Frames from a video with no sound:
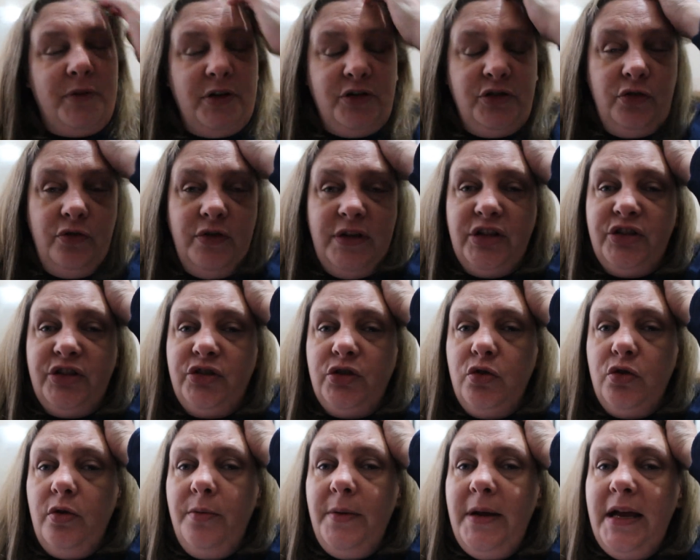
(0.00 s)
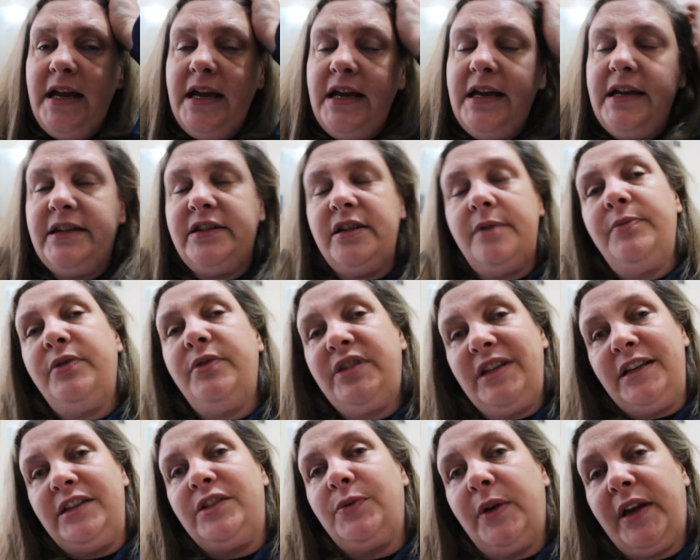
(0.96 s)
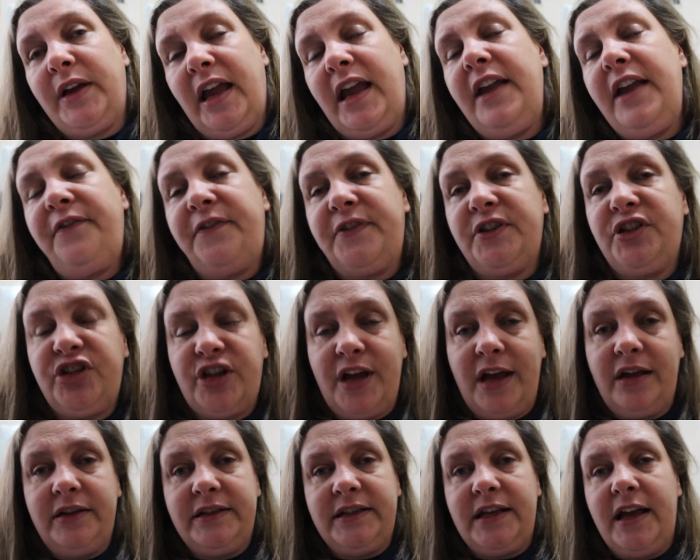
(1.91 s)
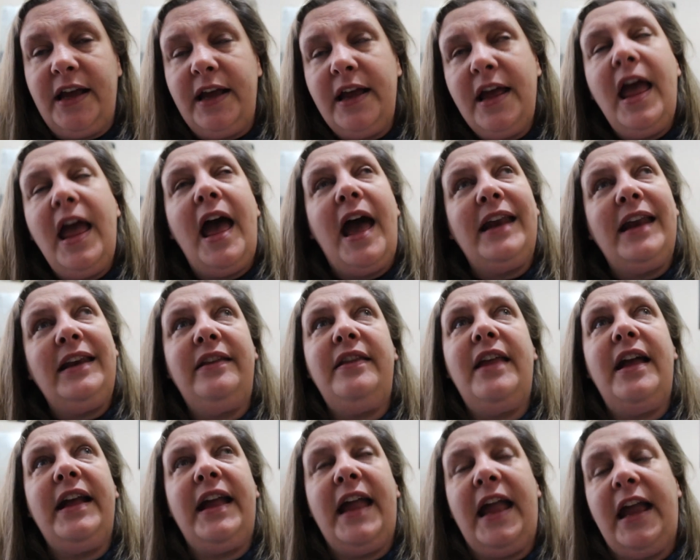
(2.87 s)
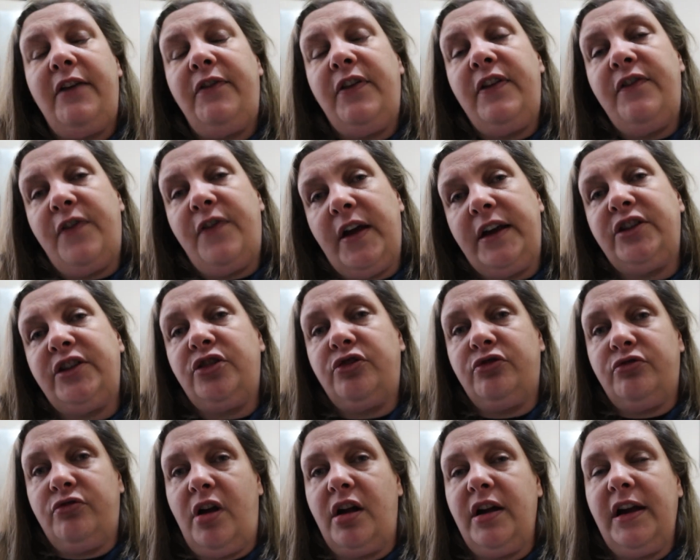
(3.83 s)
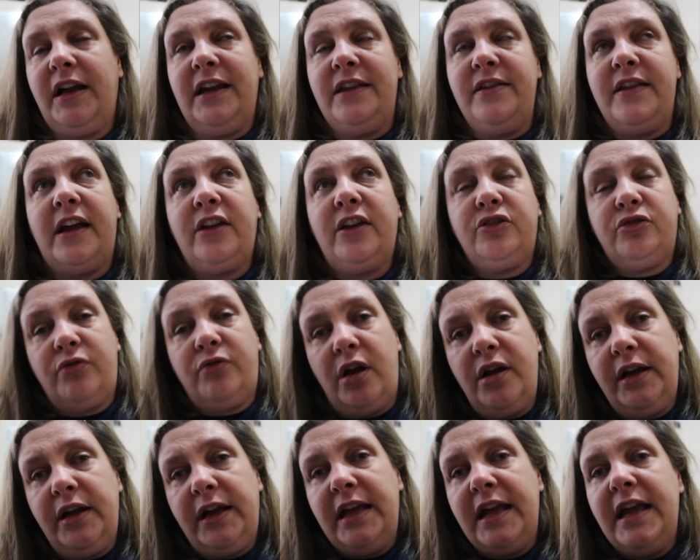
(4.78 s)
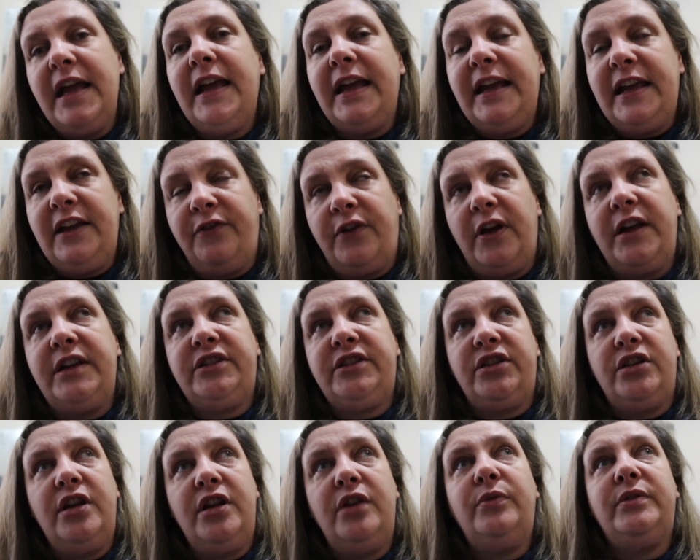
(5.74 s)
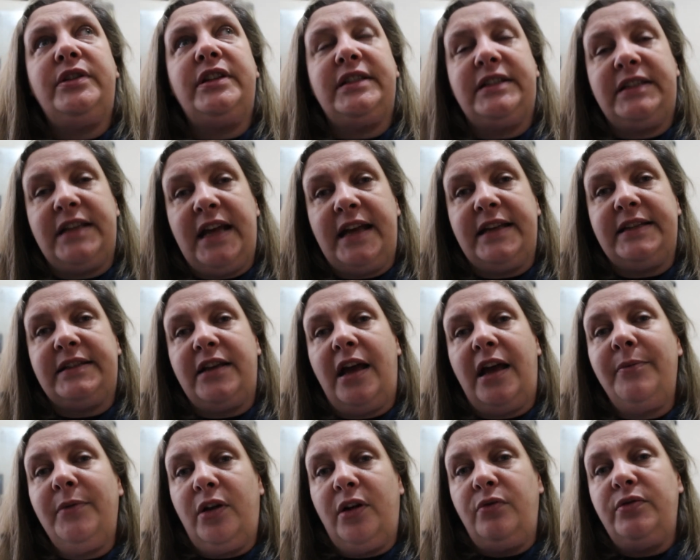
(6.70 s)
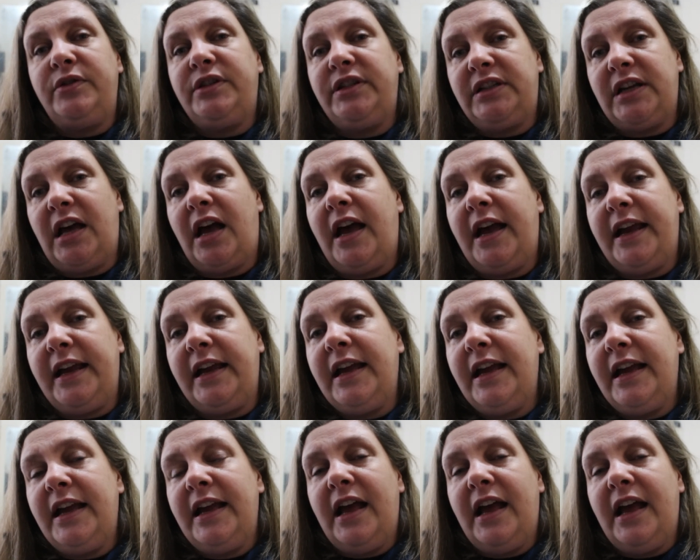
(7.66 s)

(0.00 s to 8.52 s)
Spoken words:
During a storm, he stumbles into a cave for shelter, and in that cave he finds a trunk. In that trunk he finds the note that says, I'm going to die